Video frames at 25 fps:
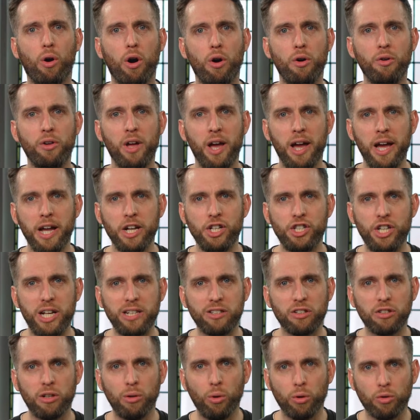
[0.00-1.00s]
crowed,
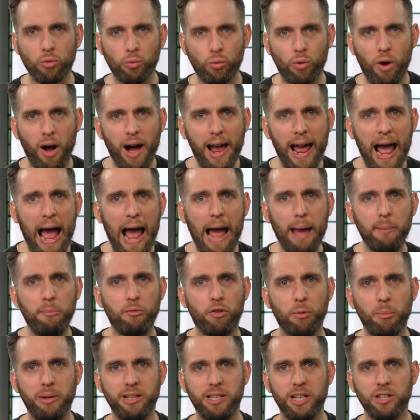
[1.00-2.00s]
Jesus looked right at
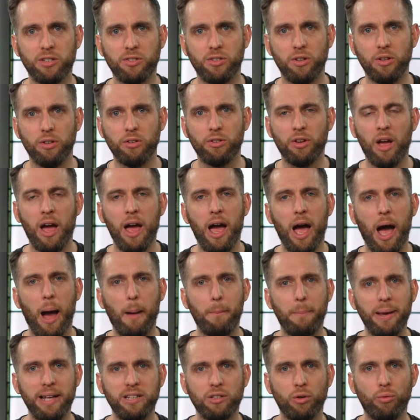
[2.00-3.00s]
him from a distance,
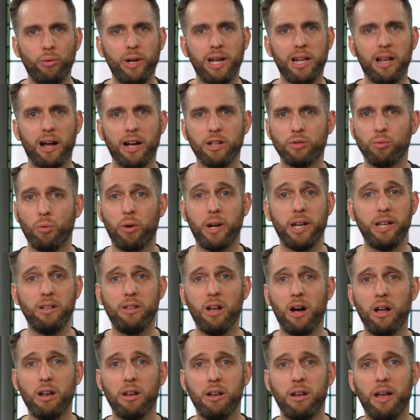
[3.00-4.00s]
and Peter realized what
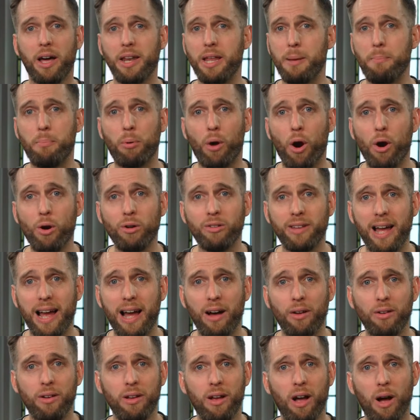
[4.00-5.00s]
he'd done, and he broke
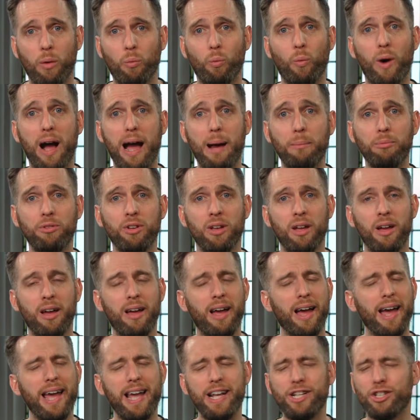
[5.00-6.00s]
down and wept.
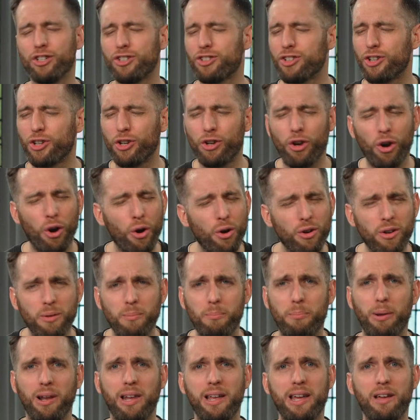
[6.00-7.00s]
He just
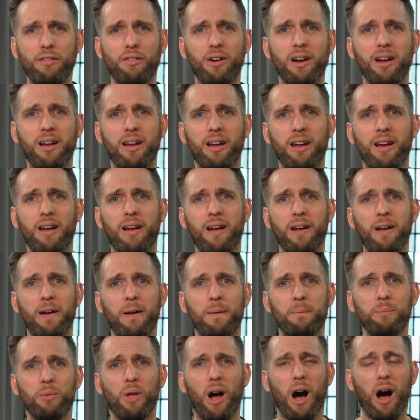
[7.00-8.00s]
couldn't believe it.
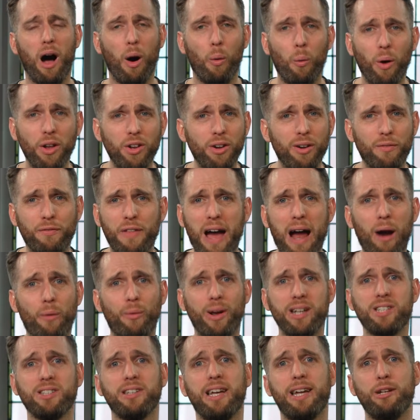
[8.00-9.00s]
I wonder if that
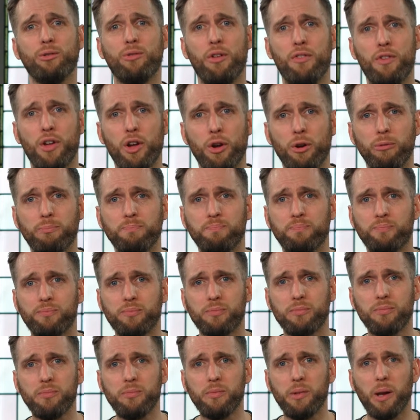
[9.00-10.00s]
resonates with you.
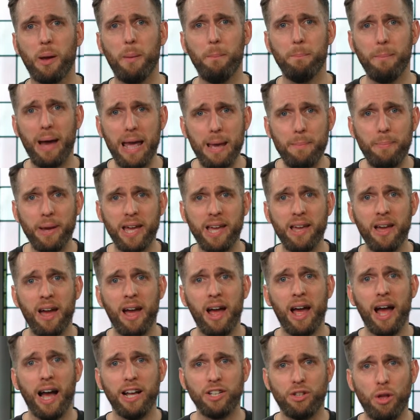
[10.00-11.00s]
Maybe
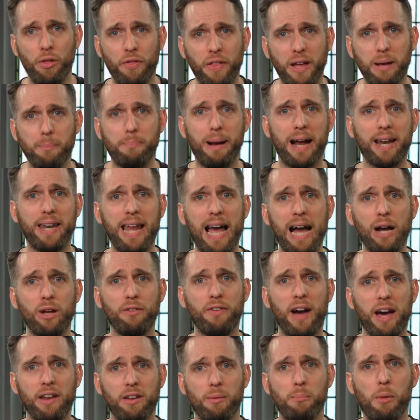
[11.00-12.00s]
as you think back now,
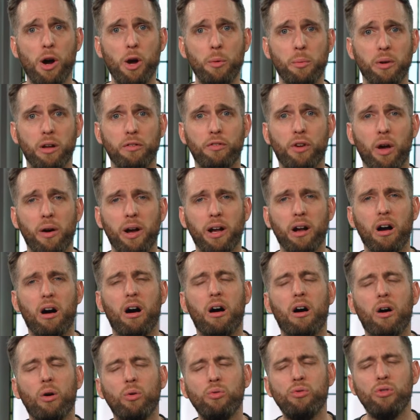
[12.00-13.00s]
you've had a moment of going,
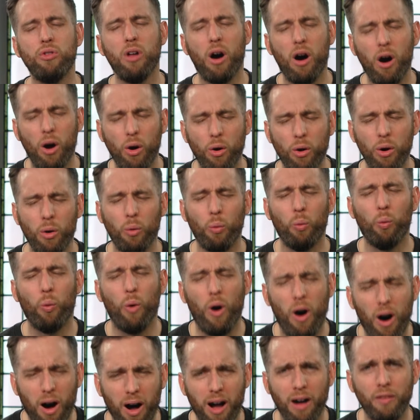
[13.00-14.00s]
"Oh no,
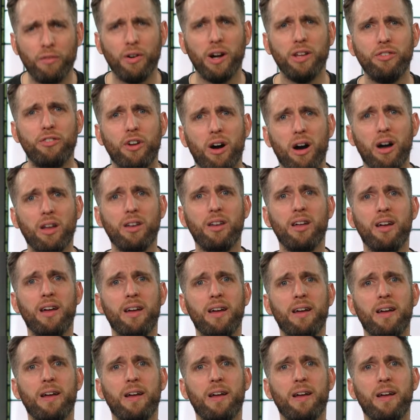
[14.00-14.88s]
what have I done?"